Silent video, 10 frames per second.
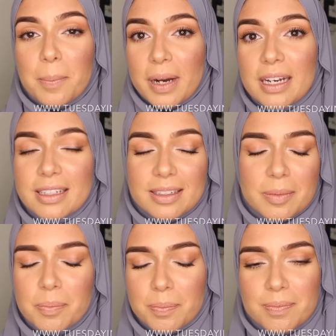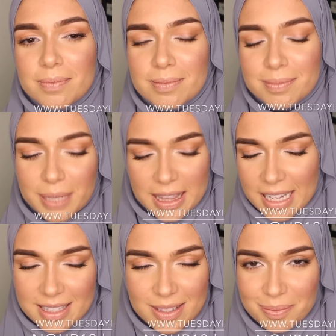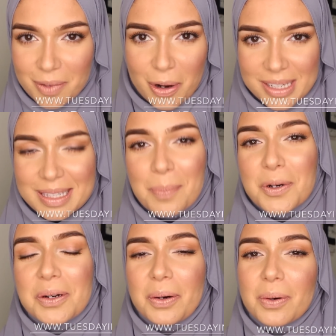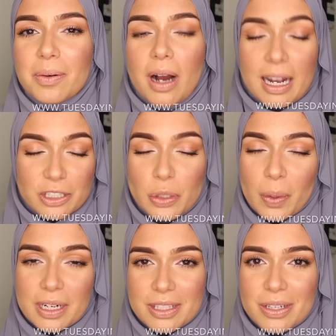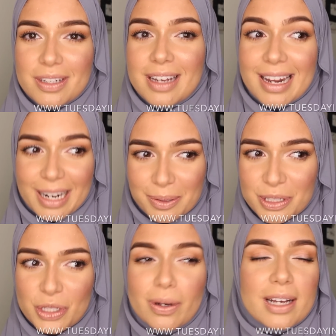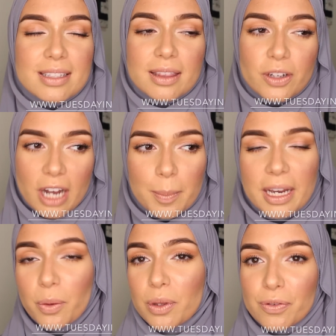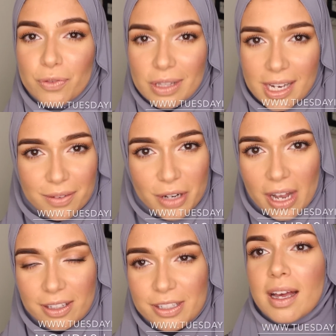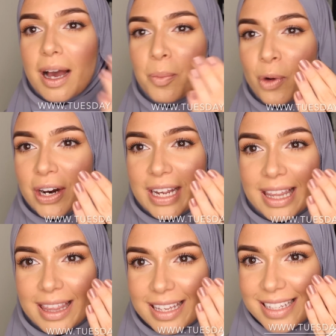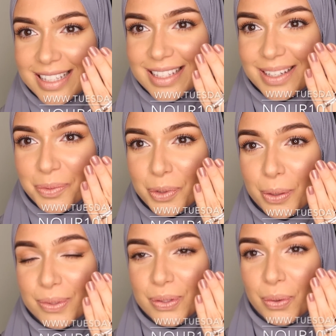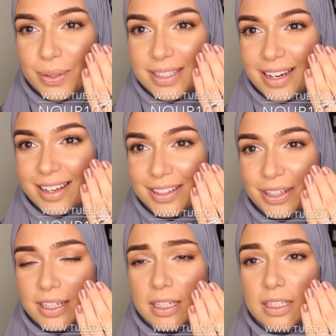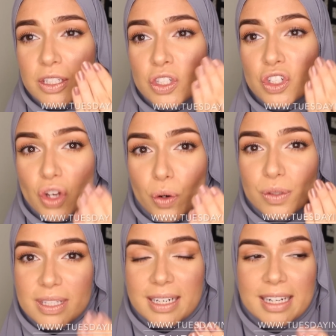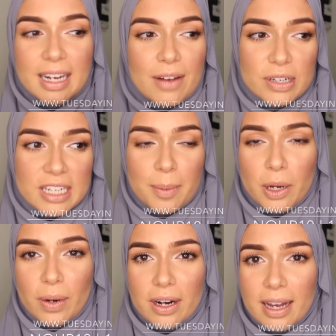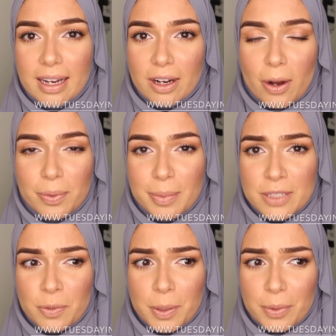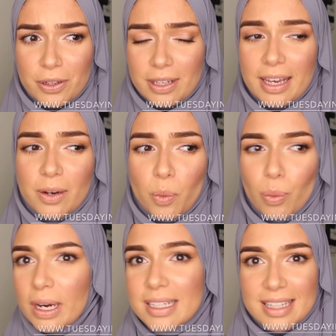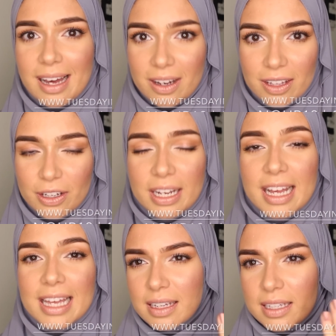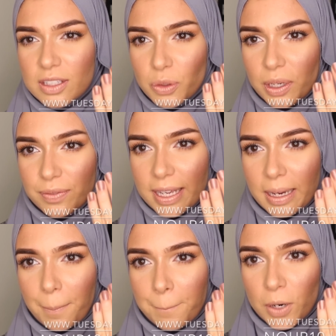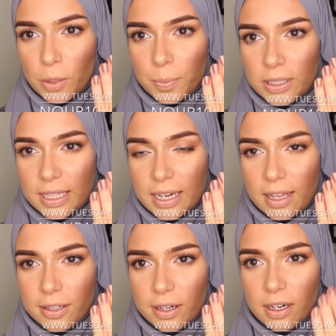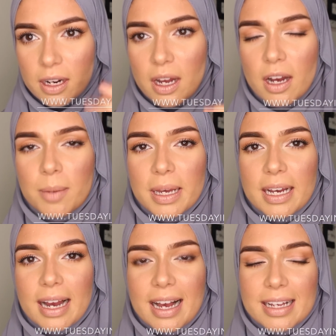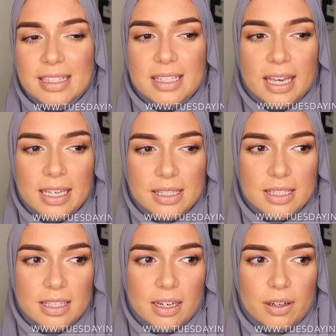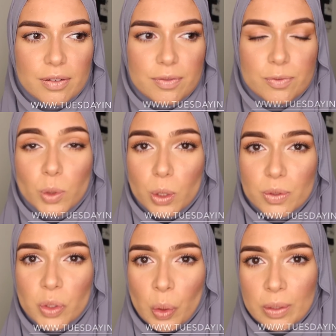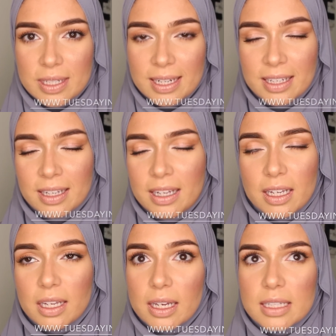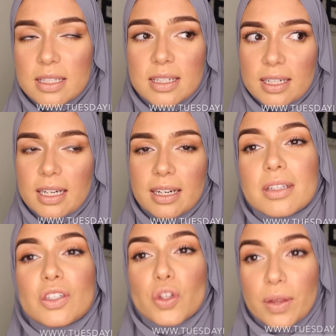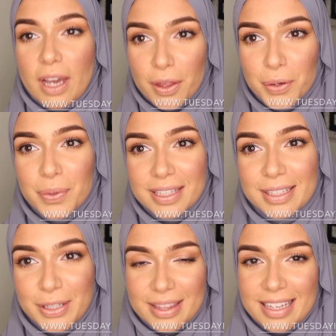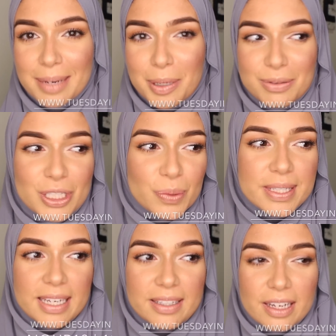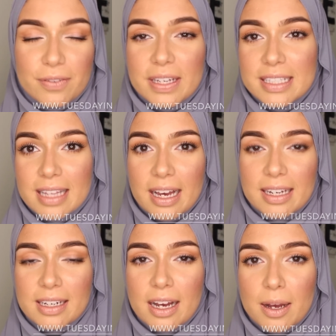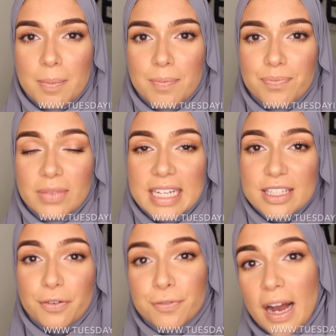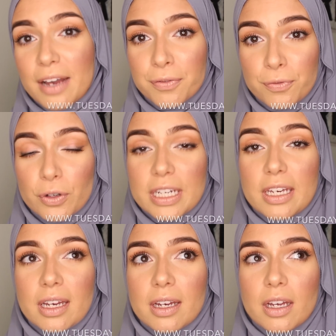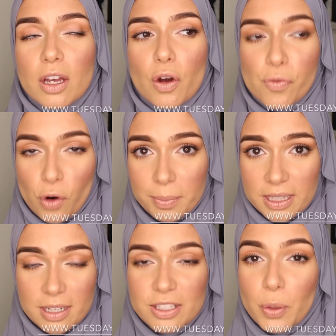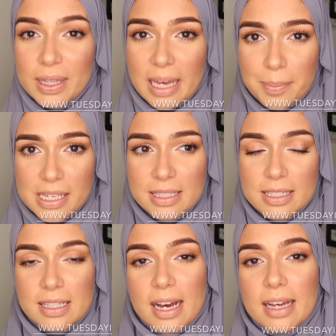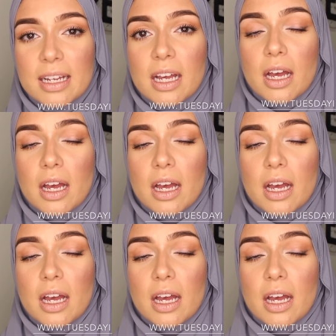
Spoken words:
but that's on a separate note. I just wanted to announce to you guys that they're coming out with a full line of colors. I'm wearing this rose gold color. It is so stunning. Every time I wear it, I get compliments from people. They're like, what is that color? It's sort of like a purpley color, and it has hints of rose gold in it. It's stunning. So the other really good thing about Tuesday in Love is that it's a 5-free formula. So what that means is that